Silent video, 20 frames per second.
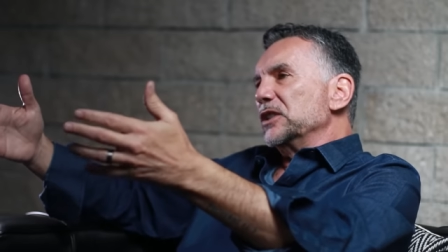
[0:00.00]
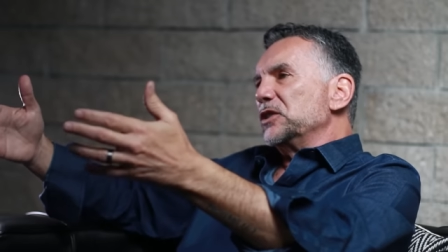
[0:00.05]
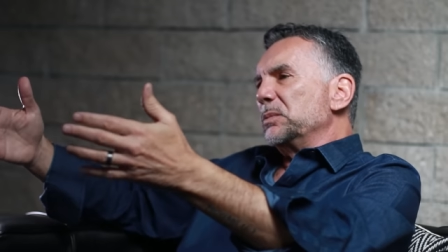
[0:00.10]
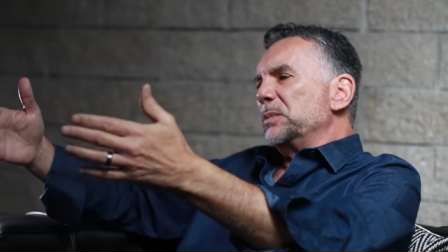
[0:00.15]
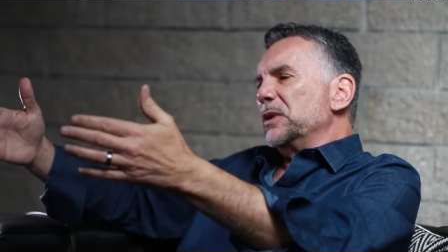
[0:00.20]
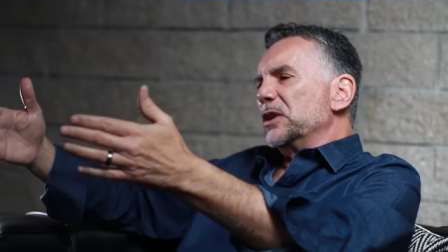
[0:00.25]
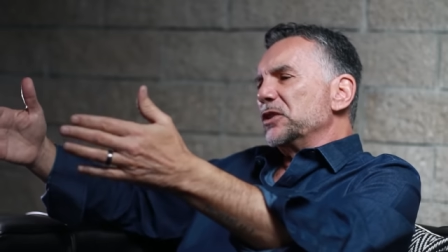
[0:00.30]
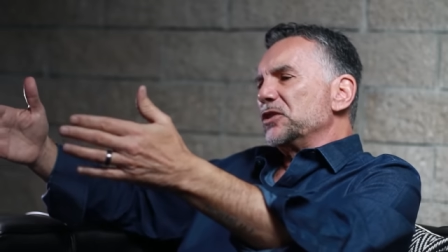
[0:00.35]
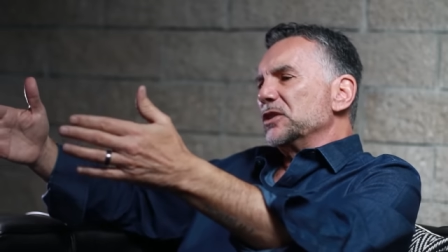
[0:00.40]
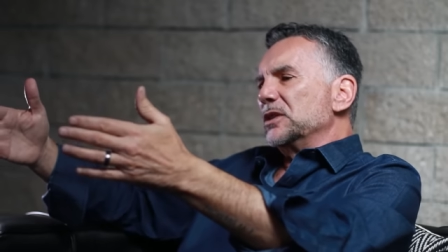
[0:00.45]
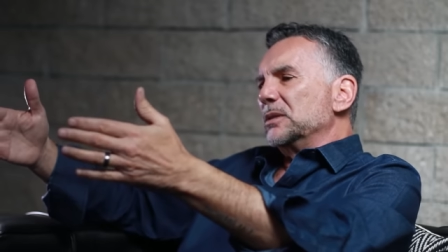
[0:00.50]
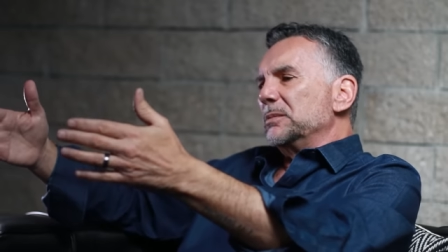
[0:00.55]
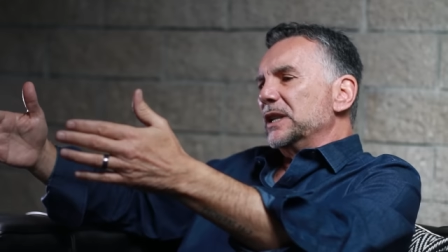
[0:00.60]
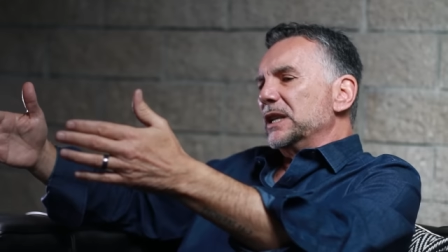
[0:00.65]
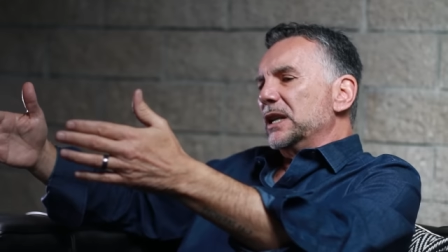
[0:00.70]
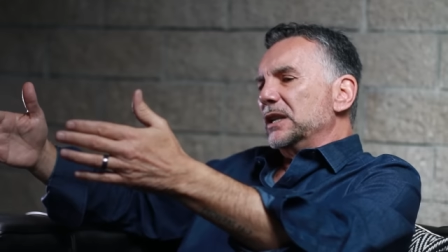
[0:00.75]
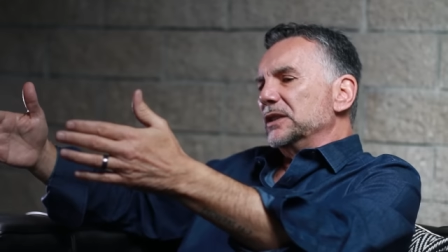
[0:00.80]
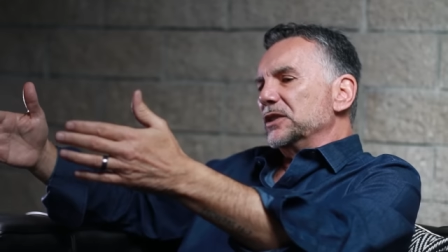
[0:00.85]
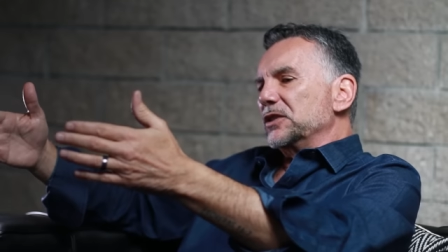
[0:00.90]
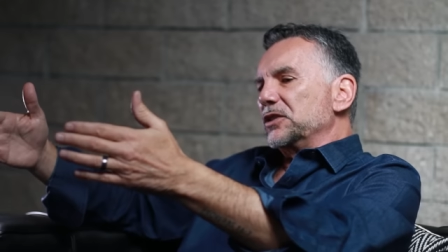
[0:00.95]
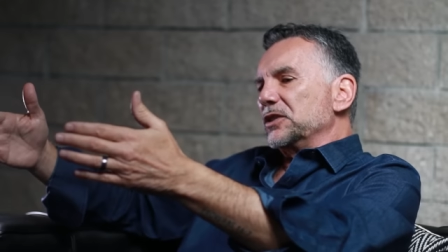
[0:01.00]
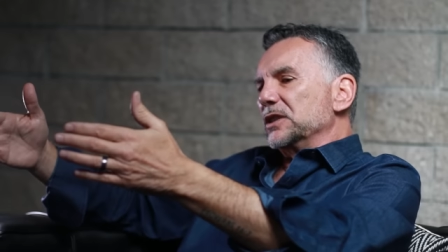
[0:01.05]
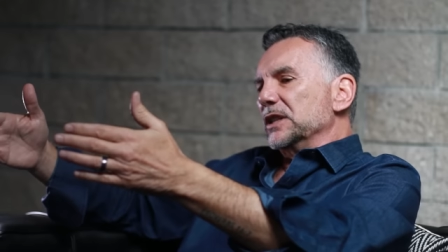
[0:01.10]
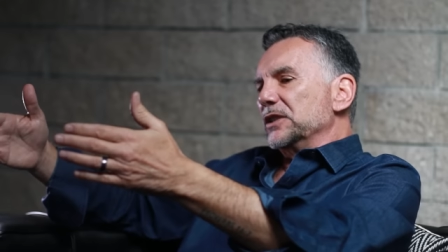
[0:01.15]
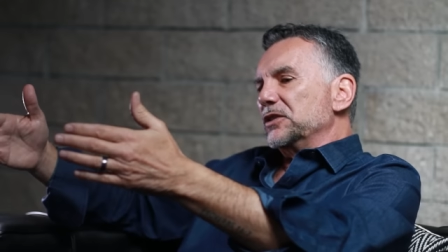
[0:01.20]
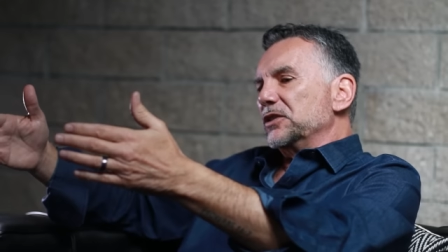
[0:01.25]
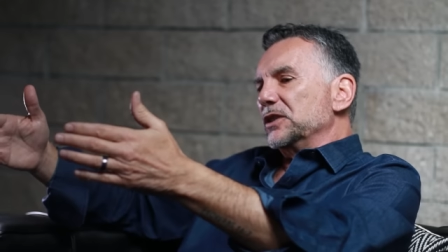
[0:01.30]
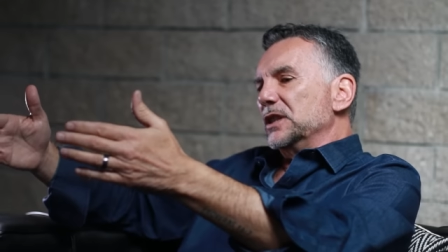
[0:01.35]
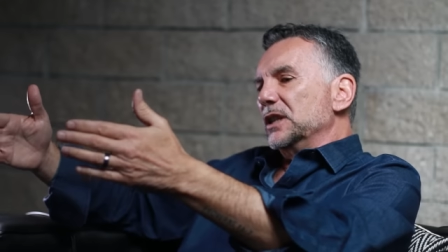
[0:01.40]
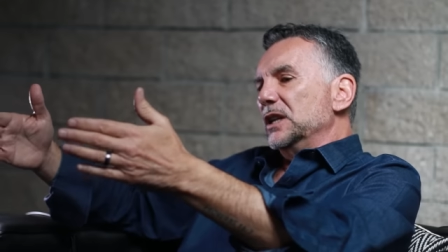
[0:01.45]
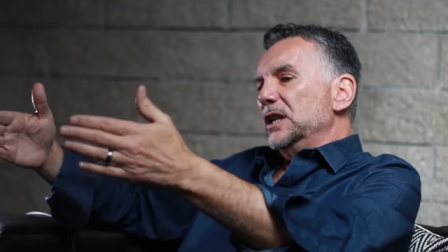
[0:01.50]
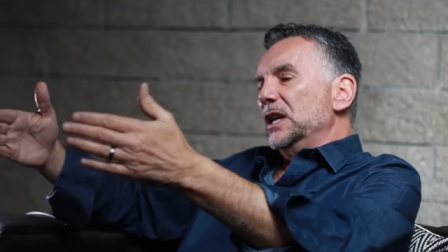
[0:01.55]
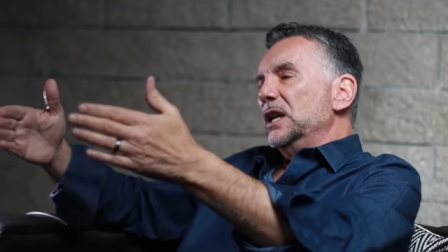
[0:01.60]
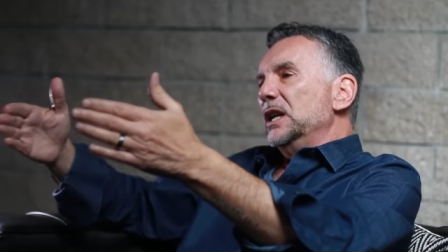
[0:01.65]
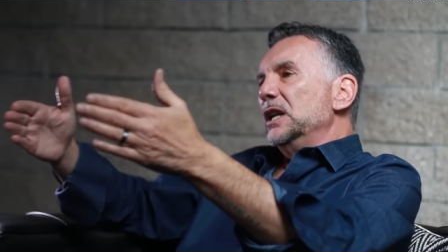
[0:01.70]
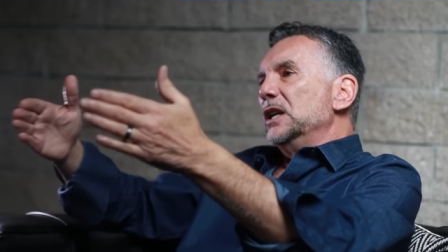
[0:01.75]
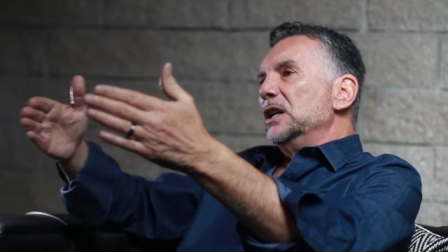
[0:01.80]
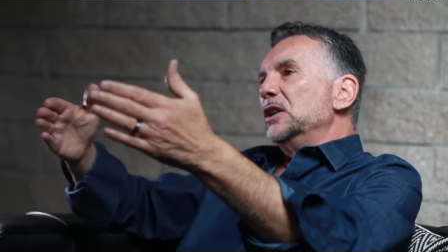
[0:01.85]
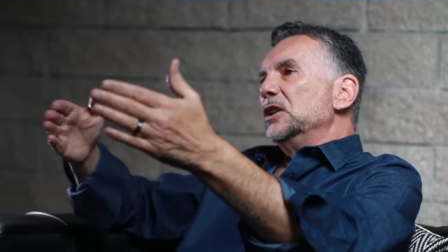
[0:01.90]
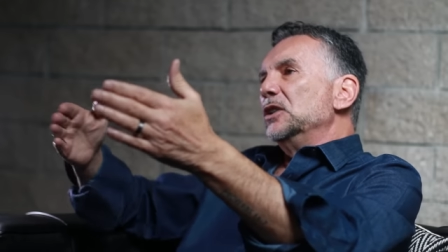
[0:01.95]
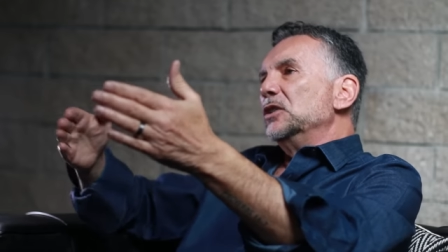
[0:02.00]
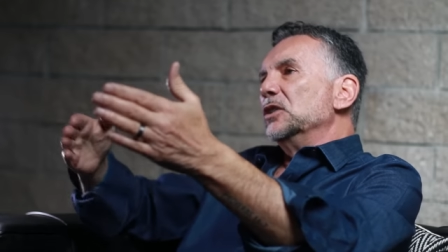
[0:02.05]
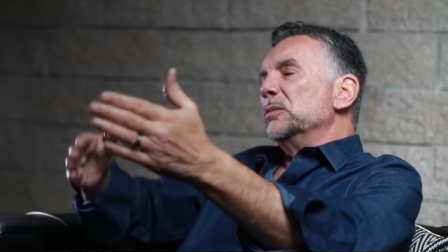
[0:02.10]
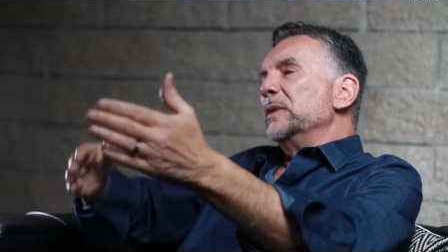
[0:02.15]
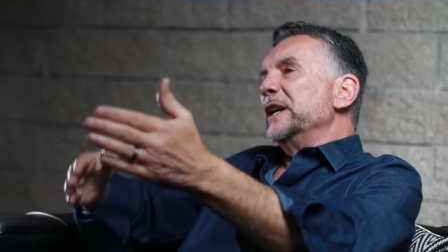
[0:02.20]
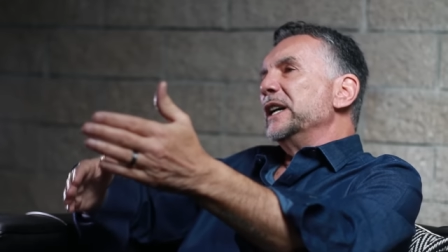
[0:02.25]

It's personal, but I'll discuss it no